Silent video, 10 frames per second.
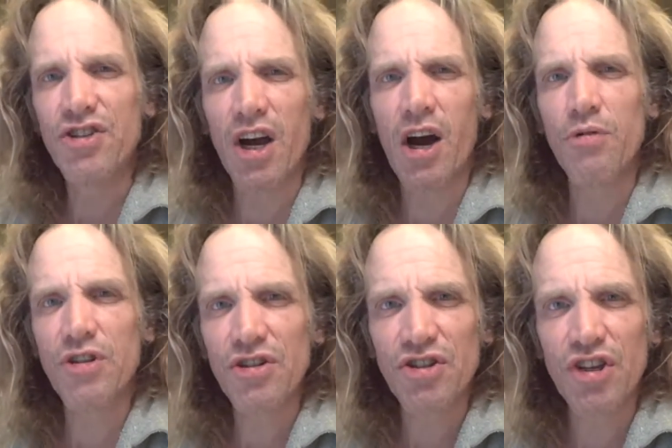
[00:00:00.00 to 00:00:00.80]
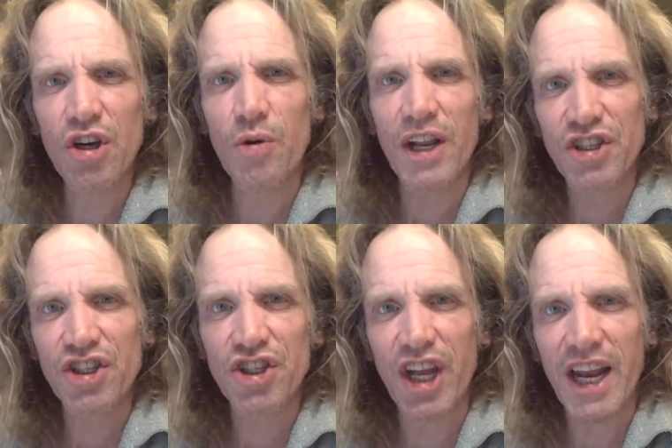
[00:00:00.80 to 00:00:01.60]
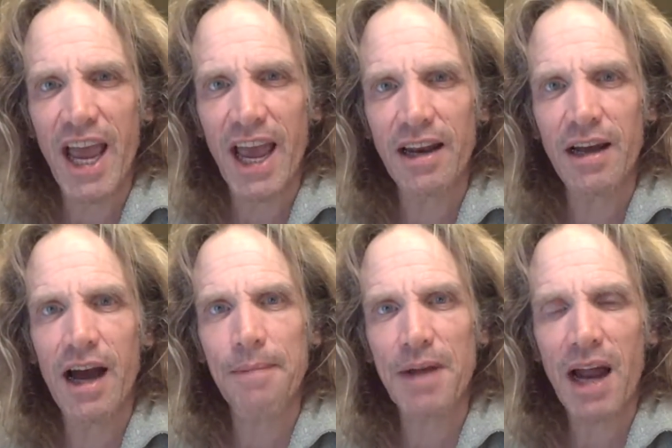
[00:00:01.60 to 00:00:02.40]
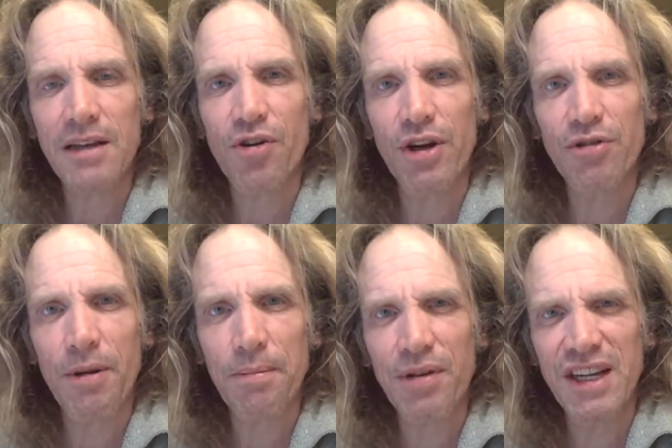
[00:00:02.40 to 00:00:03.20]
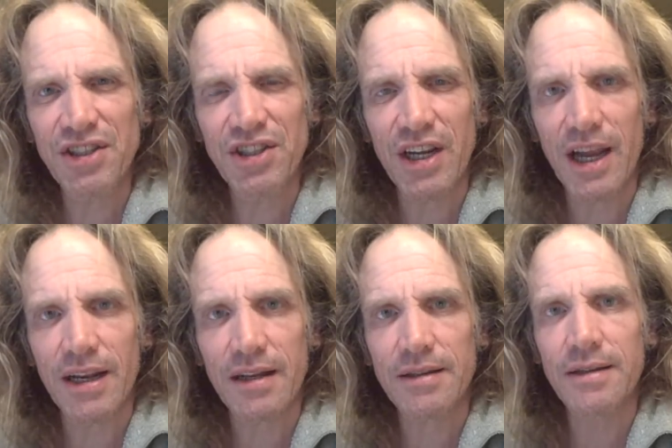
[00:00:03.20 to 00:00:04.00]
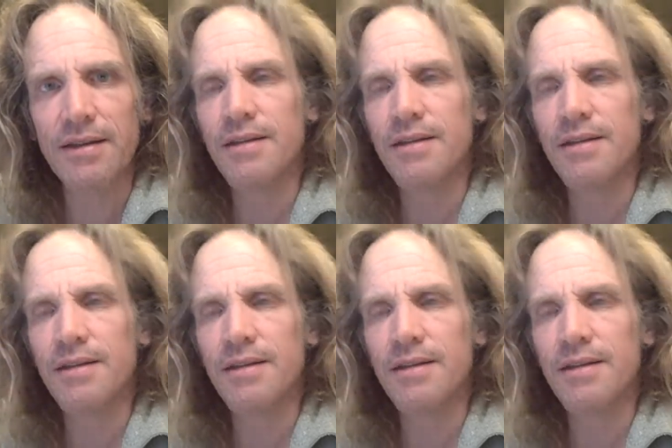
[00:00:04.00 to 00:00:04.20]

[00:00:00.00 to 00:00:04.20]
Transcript: don't do it, shithead. I'm not going to appreciate it.